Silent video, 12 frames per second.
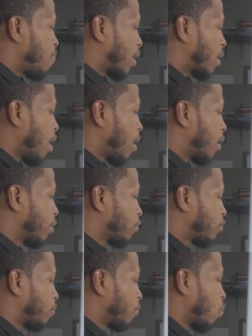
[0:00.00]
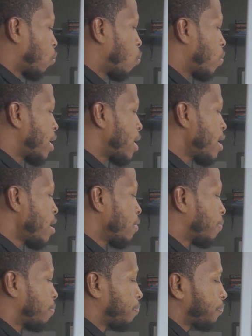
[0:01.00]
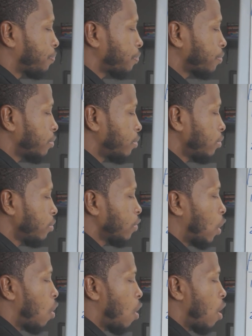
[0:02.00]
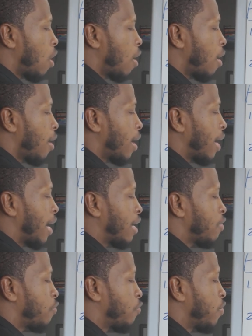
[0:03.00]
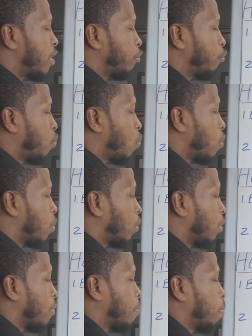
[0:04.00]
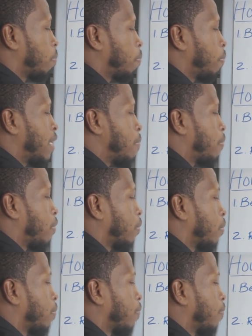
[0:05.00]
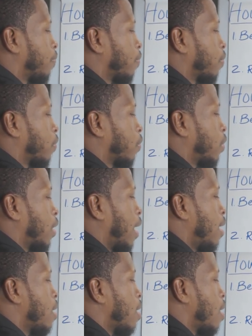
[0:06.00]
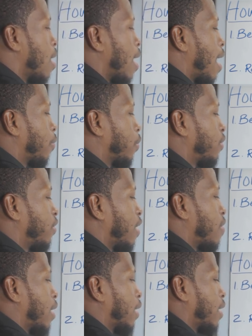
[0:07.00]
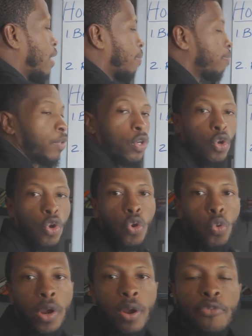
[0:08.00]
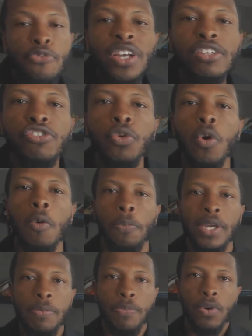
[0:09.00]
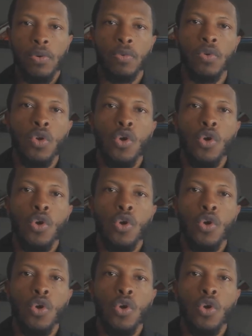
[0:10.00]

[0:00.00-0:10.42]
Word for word: Because we are a visual people. Okay? I'm going to say that again. We're a visual people.